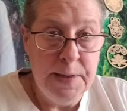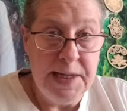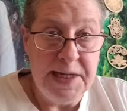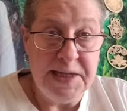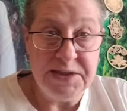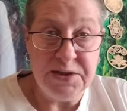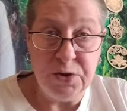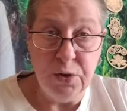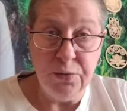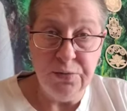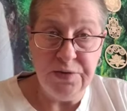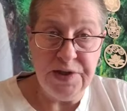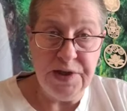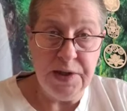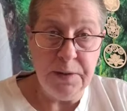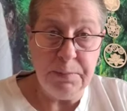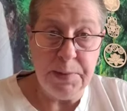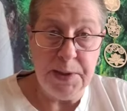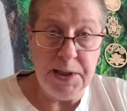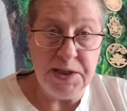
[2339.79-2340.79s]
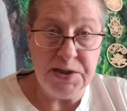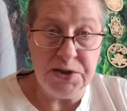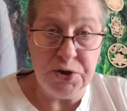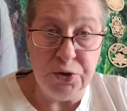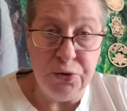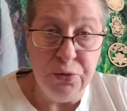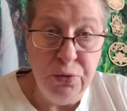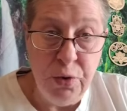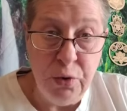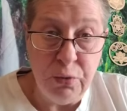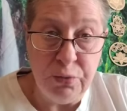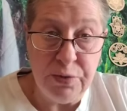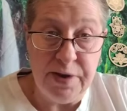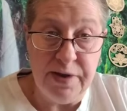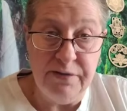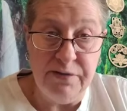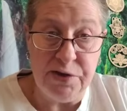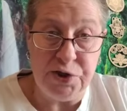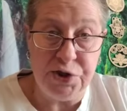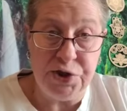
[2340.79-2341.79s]
And don't think because you don't
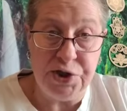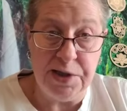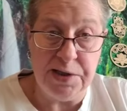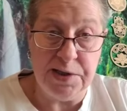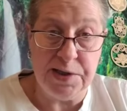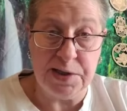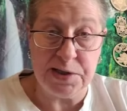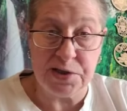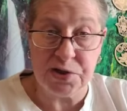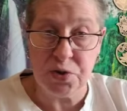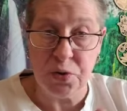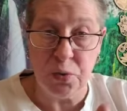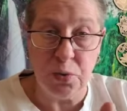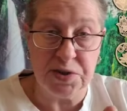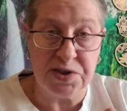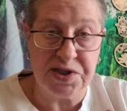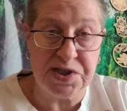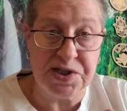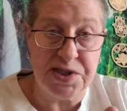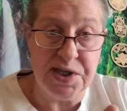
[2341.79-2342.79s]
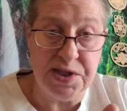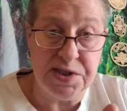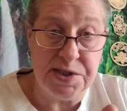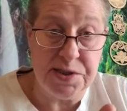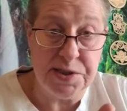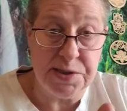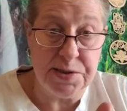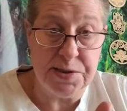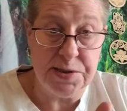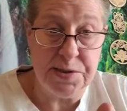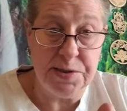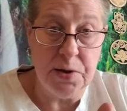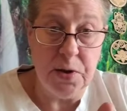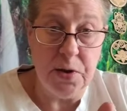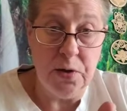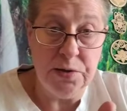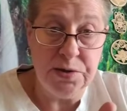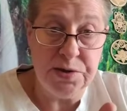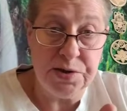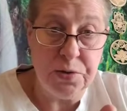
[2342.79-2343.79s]
give a shit that Source doesn't.
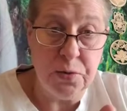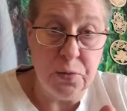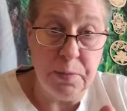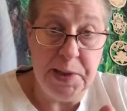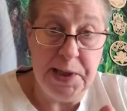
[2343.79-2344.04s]
Also